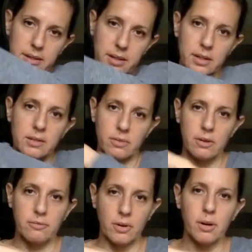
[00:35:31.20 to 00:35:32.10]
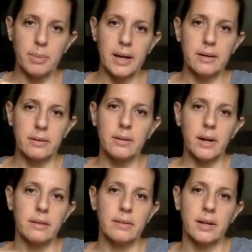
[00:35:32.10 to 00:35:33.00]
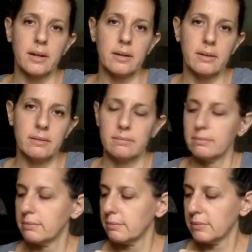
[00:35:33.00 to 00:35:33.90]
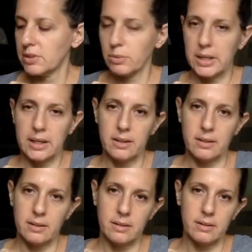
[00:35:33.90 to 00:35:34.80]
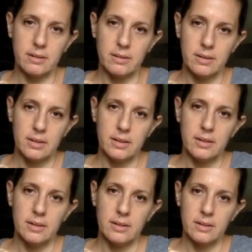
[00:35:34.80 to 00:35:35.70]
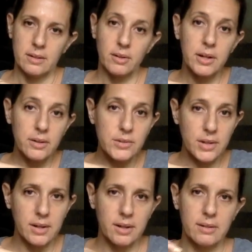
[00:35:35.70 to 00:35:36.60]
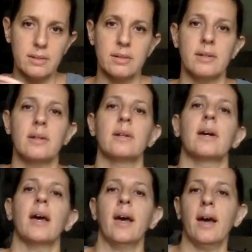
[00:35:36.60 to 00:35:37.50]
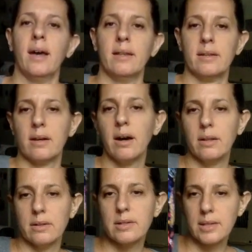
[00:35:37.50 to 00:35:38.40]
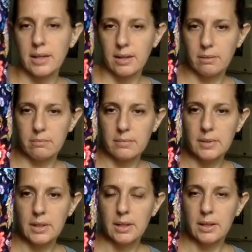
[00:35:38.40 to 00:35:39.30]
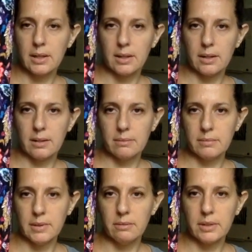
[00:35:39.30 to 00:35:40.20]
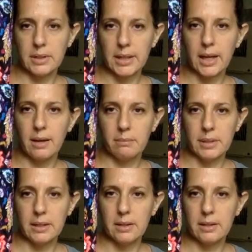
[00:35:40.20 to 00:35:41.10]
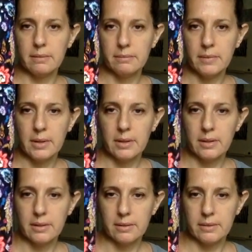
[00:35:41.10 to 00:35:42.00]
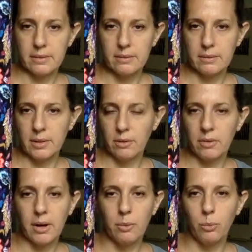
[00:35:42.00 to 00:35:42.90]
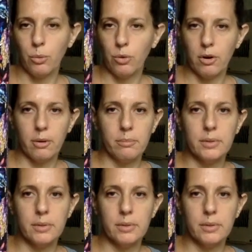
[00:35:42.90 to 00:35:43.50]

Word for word: this for a fall pattern, I think. Between the critters in it and the color scheme, um, you really can't beat it. You know, very warm,